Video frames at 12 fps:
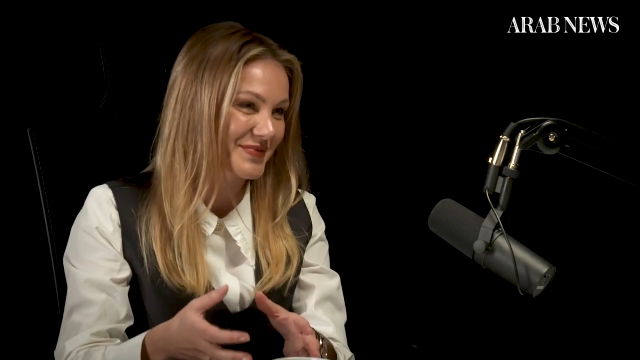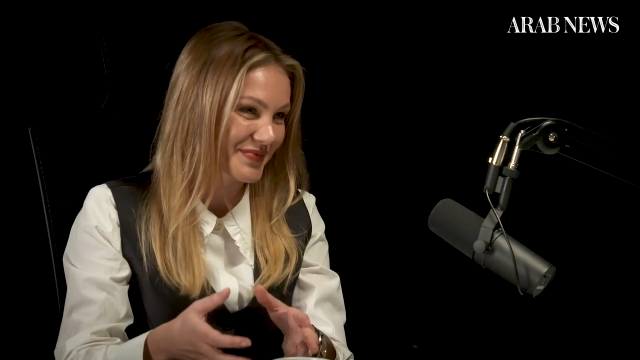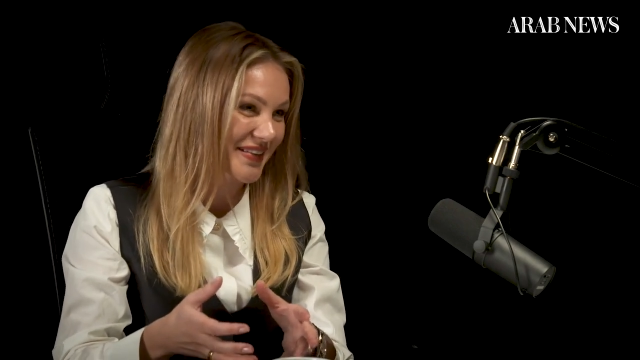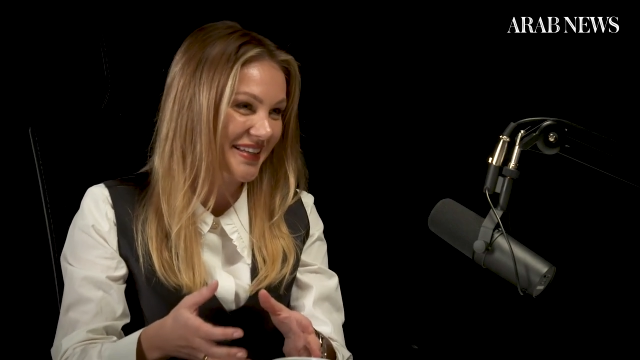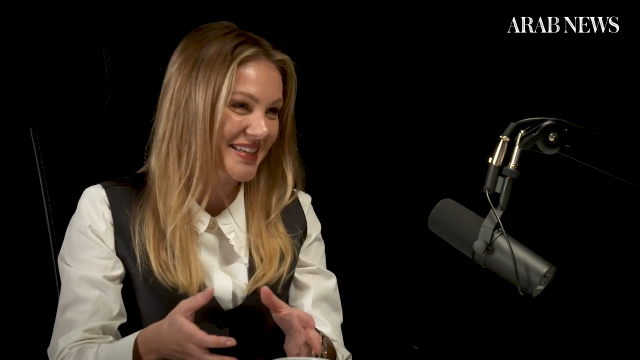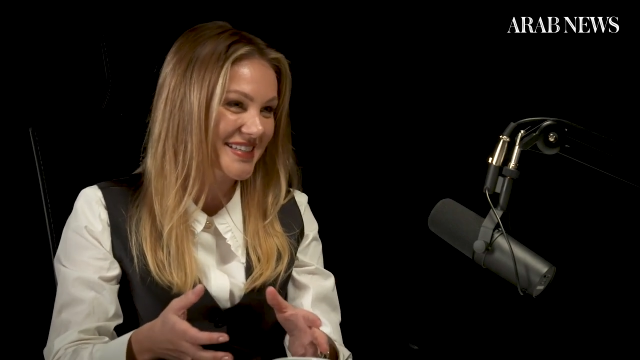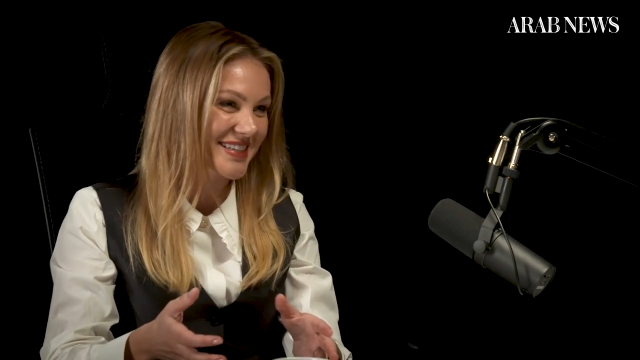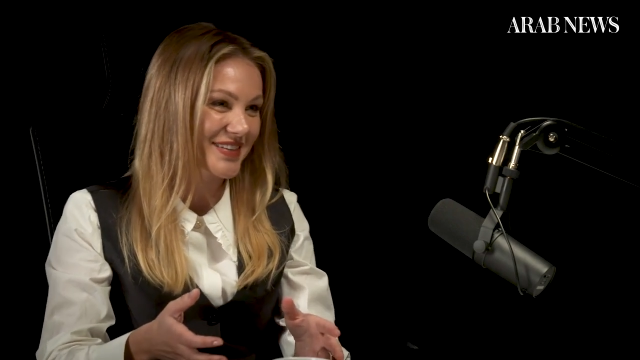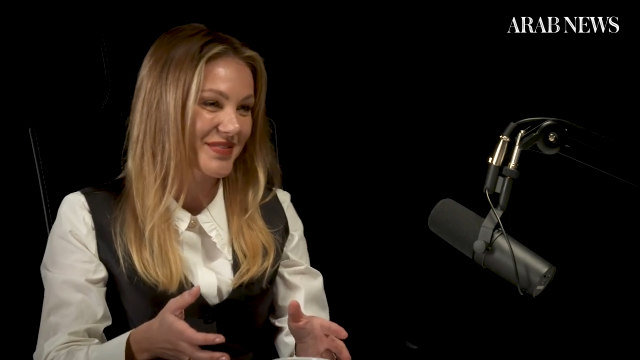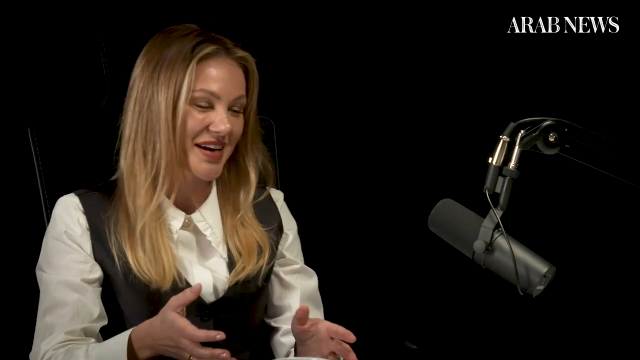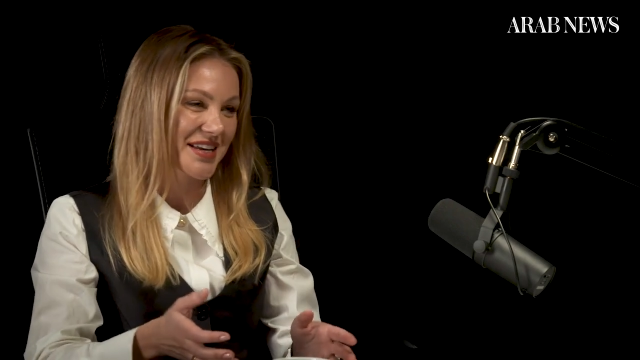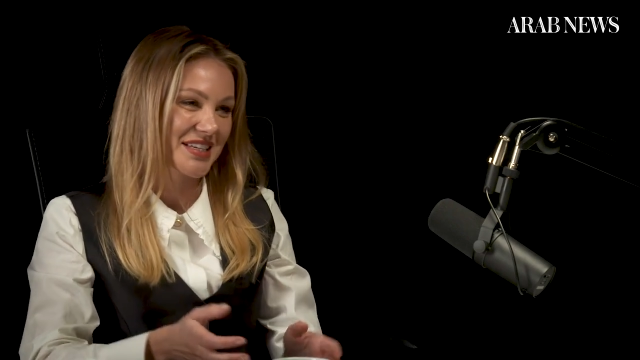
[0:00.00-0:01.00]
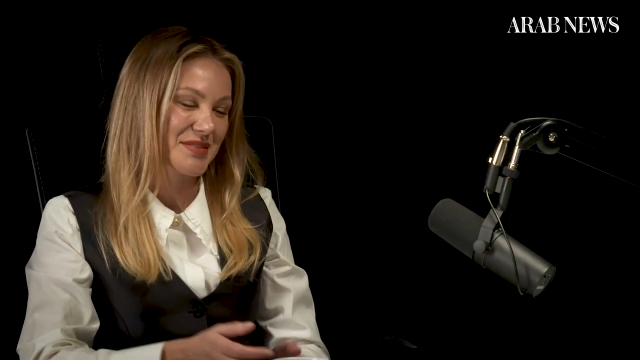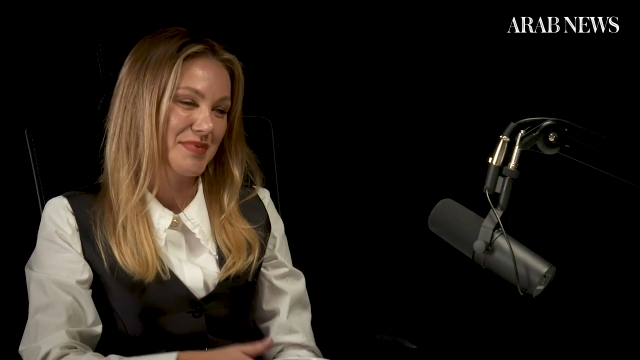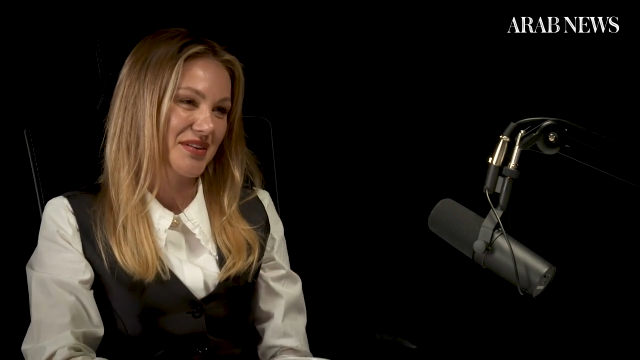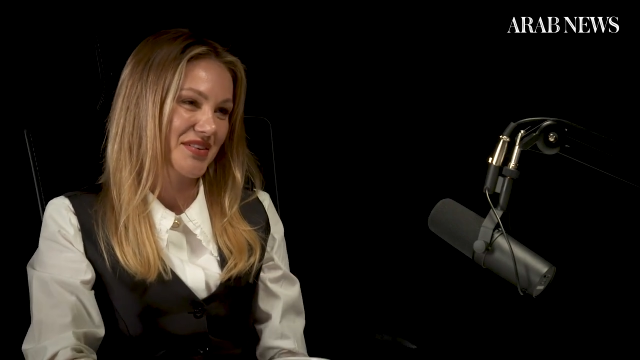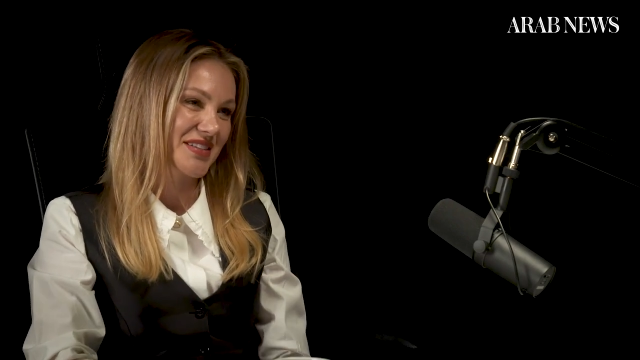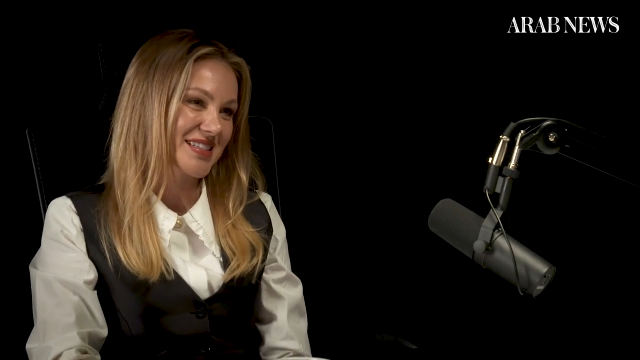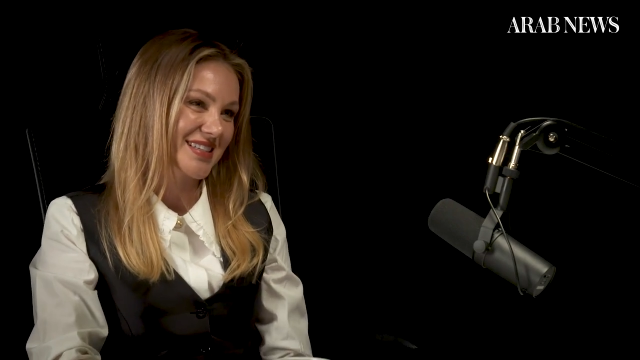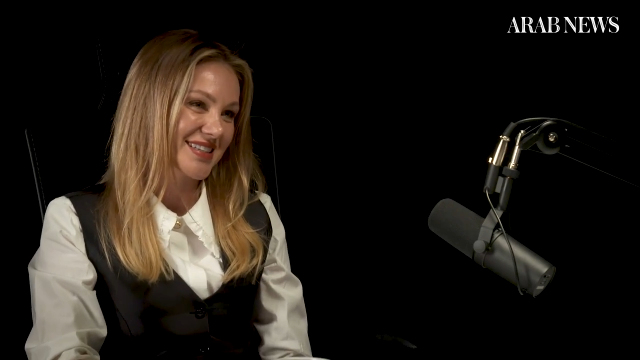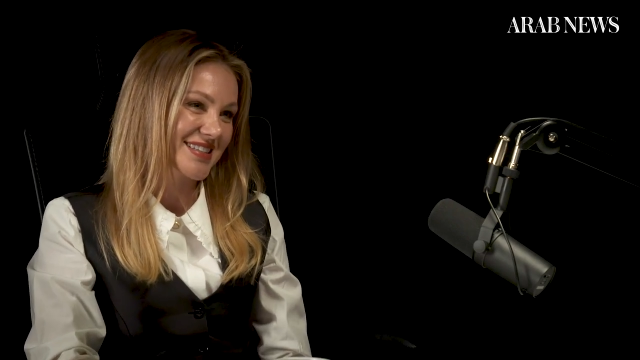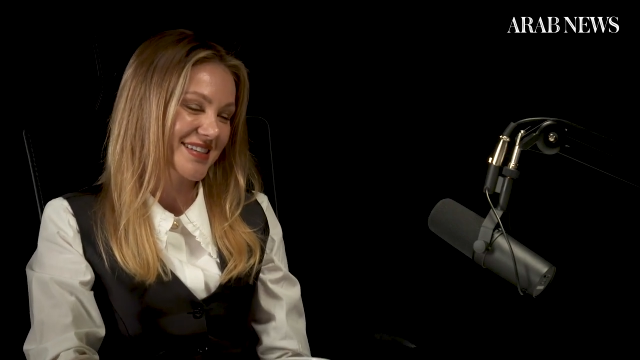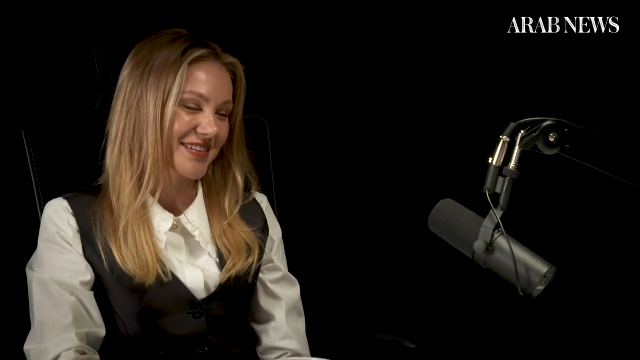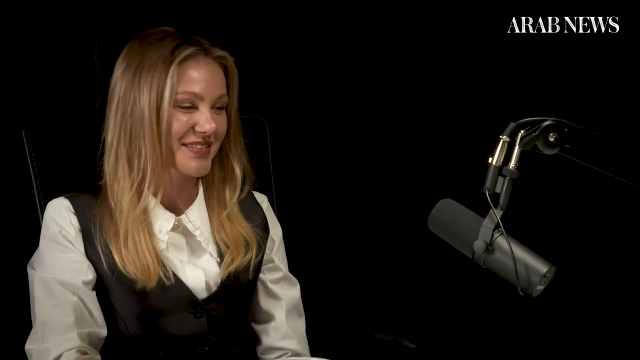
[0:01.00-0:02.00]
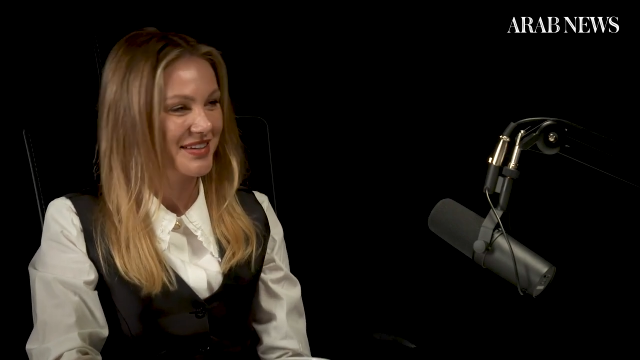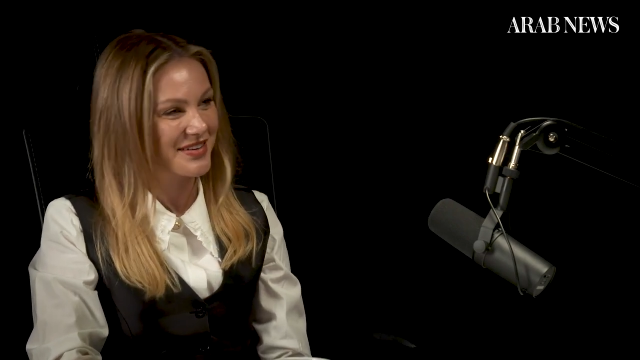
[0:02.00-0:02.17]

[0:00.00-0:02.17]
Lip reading: place in my experience in Saudi